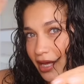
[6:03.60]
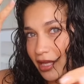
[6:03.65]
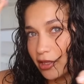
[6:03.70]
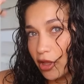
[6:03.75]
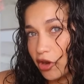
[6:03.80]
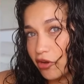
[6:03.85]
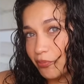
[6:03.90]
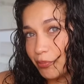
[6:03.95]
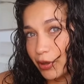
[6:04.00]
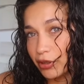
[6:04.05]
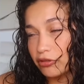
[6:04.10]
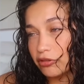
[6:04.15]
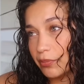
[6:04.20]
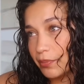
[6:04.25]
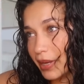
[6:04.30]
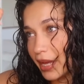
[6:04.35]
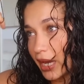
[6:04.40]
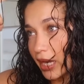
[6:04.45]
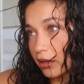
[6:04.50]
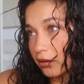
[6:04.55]
a lot of bond
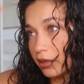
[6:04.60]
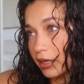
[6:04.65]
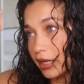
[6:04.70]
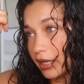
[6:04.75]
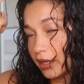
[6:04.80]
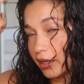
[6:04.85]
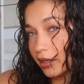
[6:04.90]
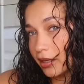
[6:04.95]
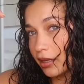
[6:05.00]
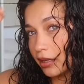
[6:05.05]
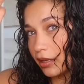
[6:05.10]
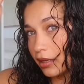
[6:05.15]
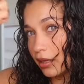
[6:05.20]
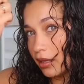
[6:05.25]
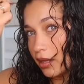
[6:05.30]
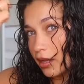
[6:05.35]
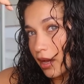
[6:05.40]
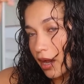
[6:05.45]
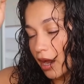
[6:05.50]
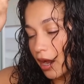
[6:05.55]
repairing,
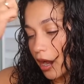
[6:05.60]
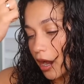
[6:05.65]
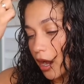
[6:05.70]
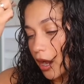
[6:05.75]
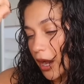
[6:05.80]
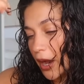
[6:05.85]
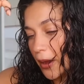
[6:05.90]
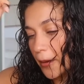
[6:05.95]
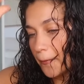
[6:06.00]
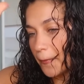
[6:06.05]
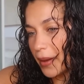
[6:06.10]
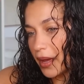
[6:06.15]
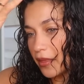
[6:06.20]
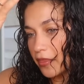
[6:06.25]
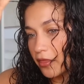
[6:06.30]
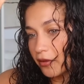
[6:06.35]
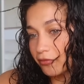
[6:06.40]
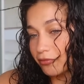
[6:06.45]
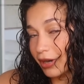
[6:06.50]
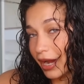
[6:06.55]
um,
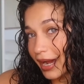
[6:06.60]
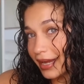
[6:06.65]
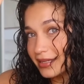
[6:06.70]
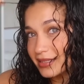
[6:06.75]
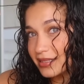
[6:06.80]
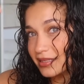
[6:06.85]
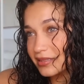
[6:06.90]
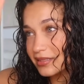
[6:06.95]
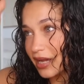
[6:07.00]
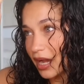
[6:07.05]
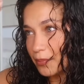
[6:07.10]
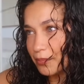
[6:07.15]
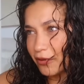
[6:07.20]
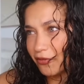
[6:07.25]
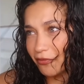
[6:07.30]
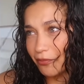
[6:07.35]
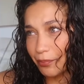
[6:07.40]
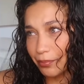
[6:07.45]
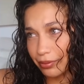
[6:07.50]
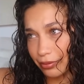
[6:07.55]
the right type
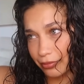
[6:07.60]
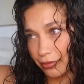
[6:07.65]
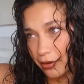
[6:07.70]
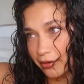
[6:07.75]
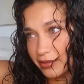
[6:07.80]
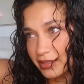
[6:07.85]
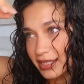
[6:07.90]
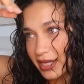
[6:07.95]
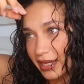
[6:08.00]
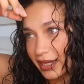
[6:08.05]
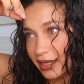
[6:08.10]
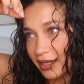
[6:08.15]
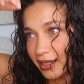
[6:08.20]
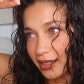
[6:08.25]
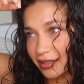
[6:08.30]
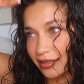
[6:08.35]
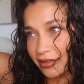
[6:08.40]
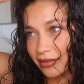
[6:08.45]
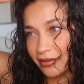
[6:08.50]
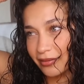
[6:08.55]
of
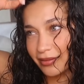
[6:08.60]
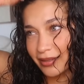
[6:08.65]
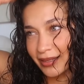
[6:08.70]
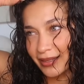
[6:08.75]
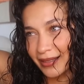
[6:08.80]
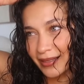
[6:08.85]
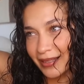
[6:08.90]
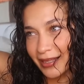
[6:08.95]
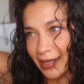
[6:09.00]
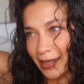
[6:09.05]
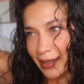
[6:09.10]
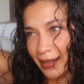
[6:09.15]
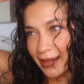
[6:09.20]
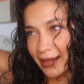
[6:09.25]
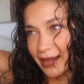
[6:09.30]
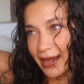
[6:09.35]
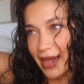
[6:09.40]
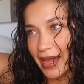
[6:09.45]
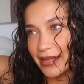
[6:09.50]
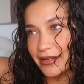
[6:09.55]
protein,
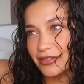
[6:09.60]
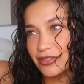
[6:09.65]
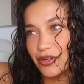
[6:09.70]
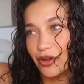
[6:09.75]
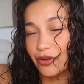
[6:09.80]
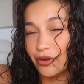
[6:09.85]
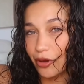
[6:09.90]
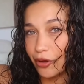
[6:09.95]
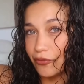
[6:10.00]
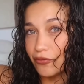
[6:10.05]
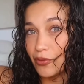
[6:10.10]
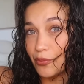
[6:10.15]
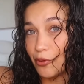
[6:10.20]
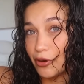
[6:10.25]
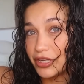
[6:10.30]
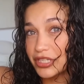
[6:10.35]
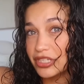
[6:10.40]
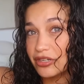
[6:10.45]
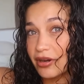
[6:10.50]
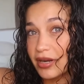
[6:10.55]
and not over
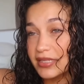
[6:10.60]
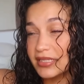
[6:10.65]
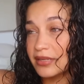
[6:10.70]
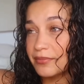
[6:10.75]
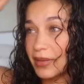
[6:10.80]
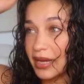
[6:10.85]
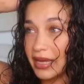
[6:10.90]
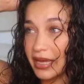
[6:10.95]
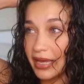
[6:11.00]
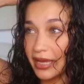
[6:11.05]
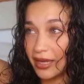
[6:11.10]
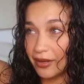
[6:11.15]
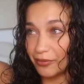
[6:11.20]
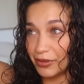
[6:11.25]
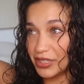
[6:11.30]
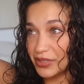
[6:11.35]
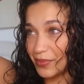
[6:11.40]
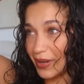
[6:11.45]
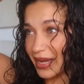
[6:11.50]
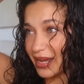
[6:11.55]
moisturizing my hair,
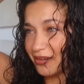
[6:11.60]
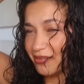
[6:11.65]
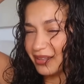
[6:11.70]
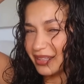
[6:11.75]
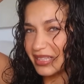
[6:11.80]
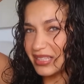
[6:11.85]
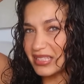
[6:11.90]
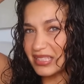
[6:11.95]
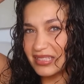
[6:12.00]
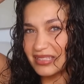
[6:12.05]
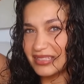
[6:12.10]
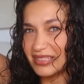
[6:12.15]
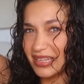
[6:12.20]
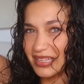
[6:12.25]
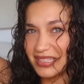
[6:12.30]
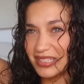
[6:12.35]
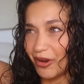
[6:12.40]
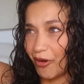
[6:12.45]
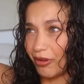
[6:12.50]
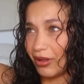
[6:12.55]
which my hair really
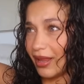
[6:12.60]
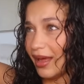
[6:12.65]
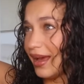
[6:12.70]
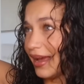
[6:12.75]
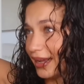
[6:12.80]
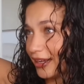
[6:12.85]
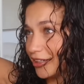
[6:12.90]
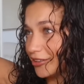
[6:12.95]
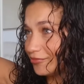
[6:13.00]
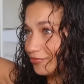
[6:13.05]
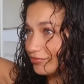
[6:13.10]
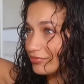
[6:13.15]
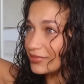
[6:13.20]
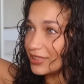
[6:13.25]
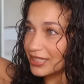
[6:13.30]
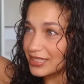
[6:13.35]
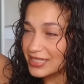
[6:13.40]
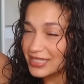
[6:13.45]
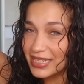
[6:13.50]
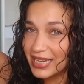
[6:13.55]
does not like
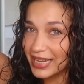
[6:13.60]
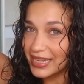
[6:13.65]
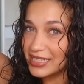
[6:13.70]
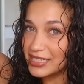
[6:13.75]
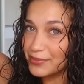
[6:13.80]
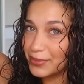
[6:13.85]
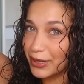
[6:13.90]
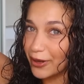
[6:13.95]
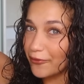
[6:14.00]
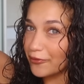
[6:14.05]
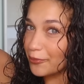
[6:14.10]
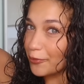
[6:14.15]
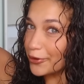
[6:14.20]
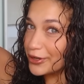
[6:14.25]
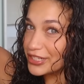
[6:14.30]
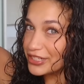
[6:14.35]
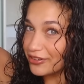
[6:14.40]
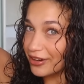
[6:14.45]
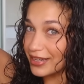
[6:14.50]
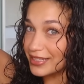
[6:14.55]
doesn't need to be over
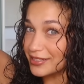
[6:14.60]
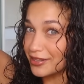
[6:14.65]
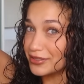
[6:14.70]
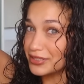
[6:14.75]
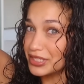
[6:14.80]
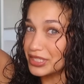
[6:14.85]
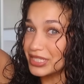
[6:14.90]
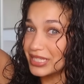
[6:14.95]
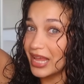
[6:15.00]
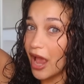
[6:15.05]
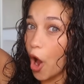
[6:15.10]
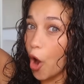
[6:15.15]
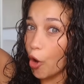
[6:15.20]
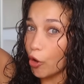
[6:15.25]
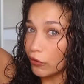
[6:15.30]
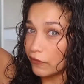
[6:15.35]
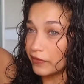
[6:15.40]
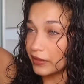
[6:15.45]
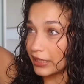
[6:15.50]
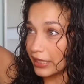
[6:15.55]
moisturized because it's
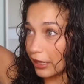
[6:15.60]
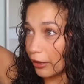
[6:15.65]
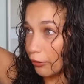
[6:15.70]
overly